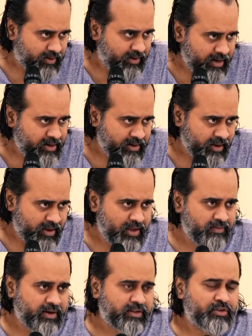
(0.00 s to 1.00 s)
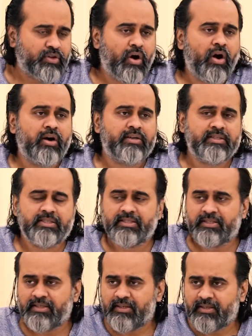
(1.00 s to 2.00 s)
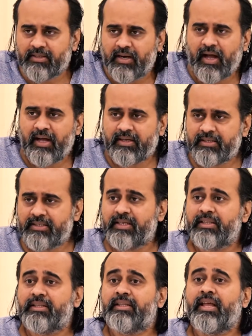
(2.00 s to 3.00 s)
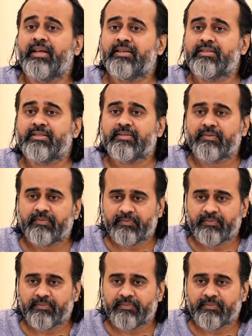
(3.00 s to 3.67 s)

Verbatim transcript: Right? Even thoughts are subtle things.